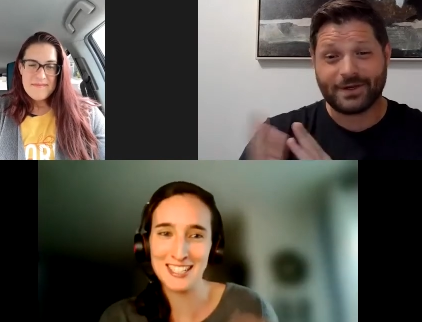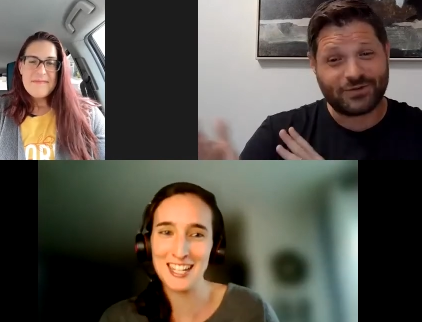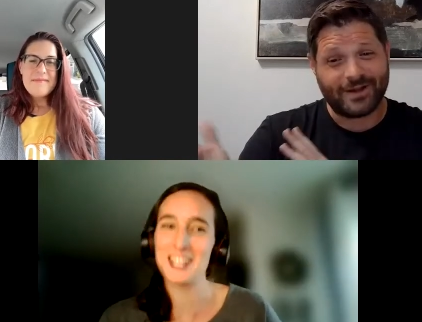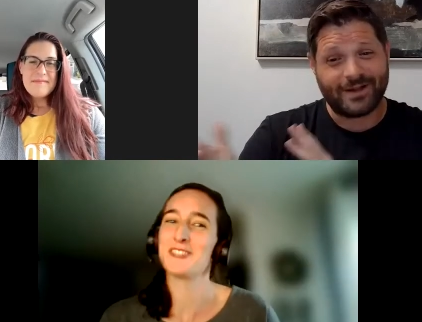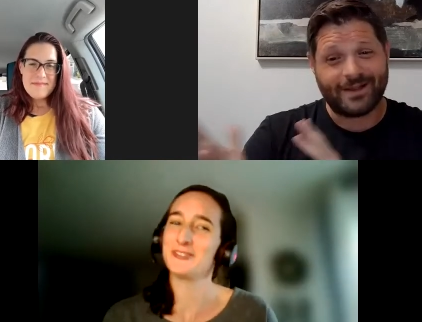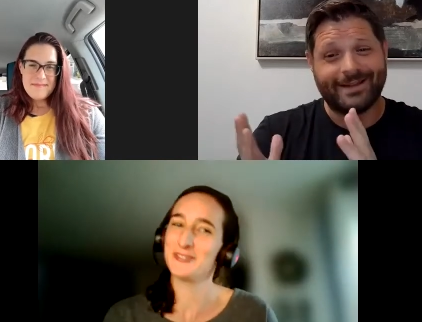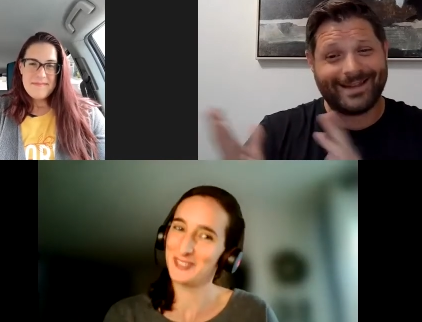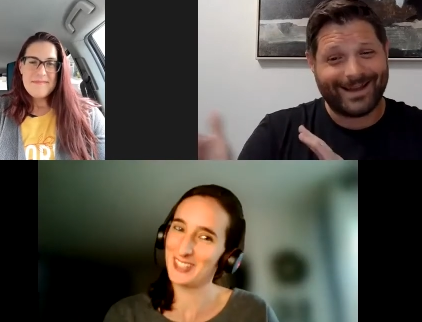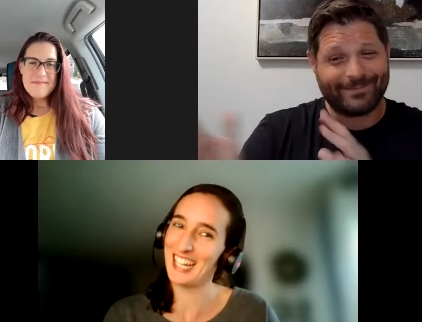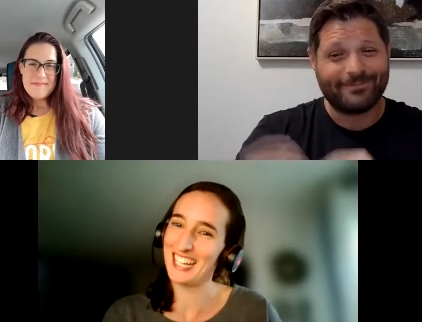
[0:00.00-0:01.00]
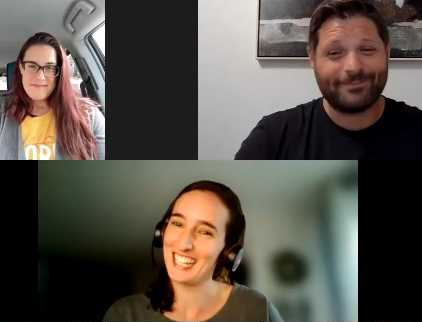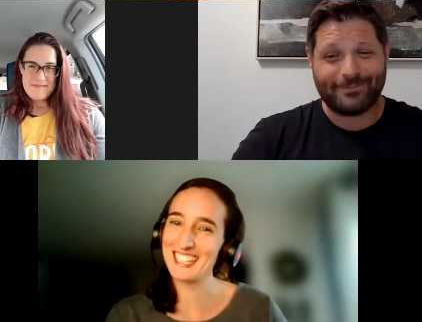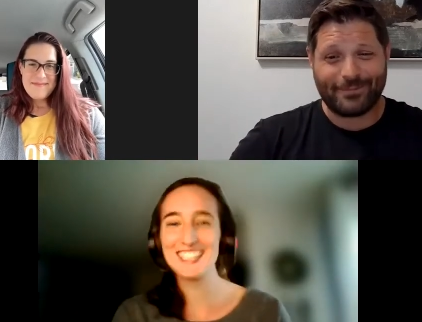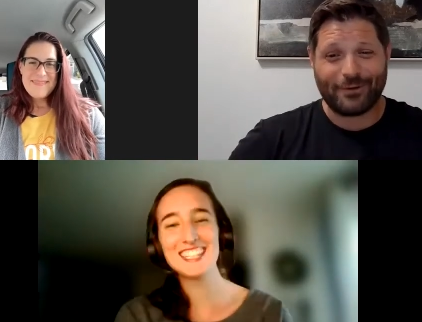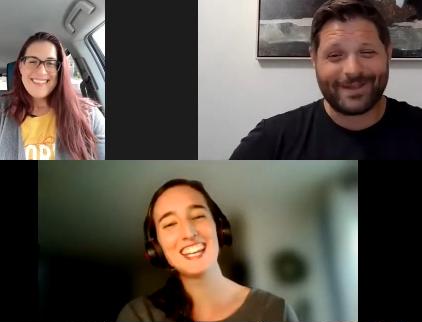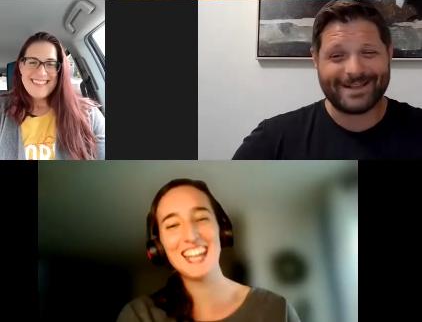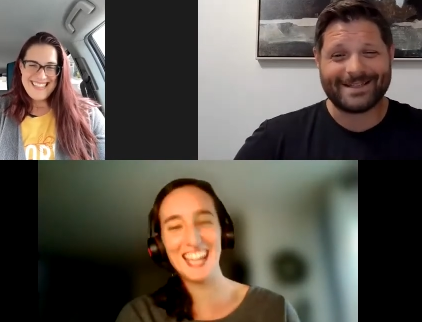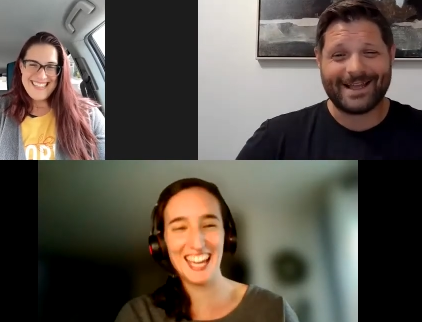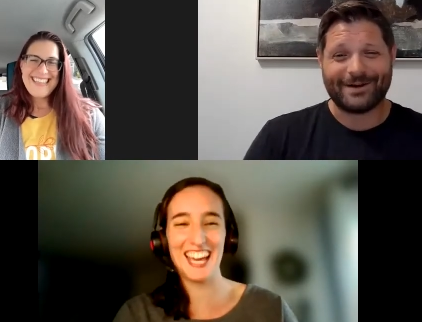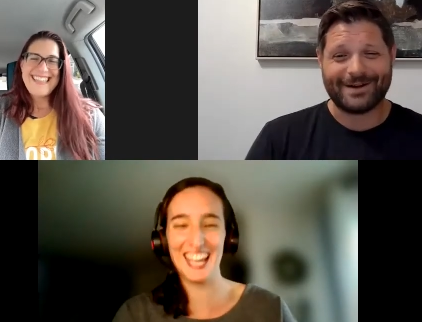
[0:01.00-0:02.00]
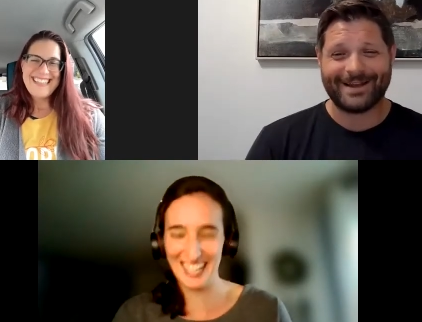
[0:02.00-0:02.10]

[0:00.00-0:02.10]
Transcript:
Speaker 1: Australian, yeah. Not, yeah.